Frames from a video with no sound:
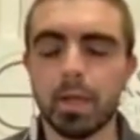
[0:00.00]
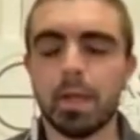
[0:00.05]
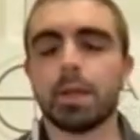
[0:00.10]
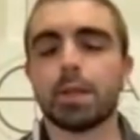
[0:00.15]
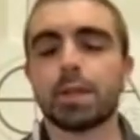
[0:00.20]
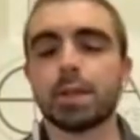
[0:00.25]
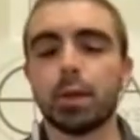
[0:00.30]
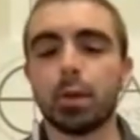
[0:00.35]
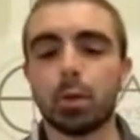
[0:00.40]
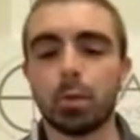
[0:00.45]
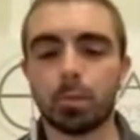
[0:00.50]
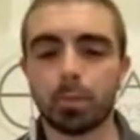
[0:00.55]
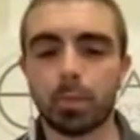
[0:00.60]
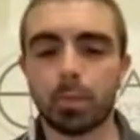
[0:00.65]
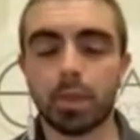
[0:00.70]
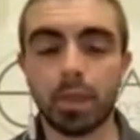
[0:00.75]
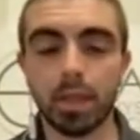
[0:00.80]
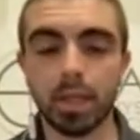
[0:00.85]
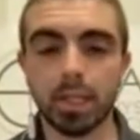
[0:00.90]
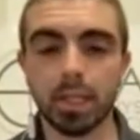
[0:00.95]
So
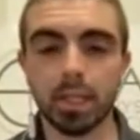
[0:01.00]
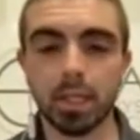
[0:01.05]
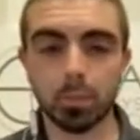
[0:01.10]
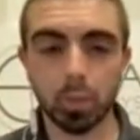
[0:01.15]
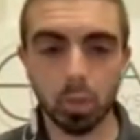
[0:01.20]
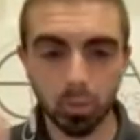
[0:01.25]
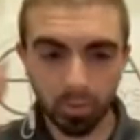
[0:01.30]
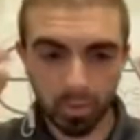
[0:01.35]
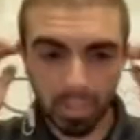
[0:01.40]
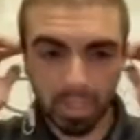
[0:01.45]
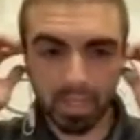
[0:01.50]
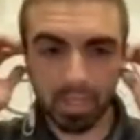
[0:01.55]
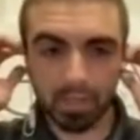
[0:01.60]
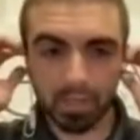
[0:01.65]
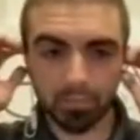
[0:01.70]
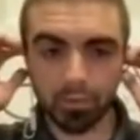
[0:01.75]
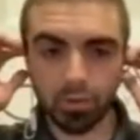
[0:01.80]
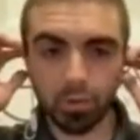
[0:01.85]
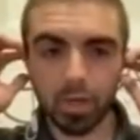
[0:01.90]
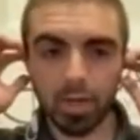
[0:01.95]
thinking about that,
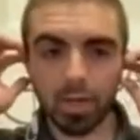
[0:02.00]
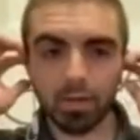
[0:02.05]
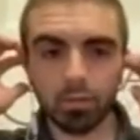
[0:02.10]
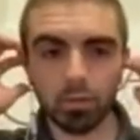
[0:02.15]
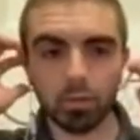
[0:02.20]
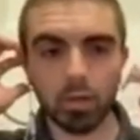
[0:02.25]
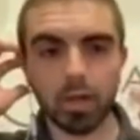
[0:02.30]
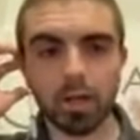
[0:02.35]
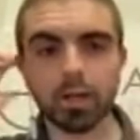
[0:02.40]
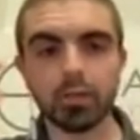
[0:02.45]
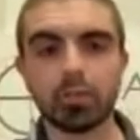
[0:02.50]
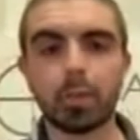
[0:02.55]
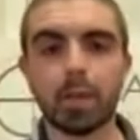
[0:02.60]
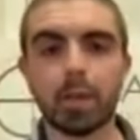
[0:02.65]
if you have a lot of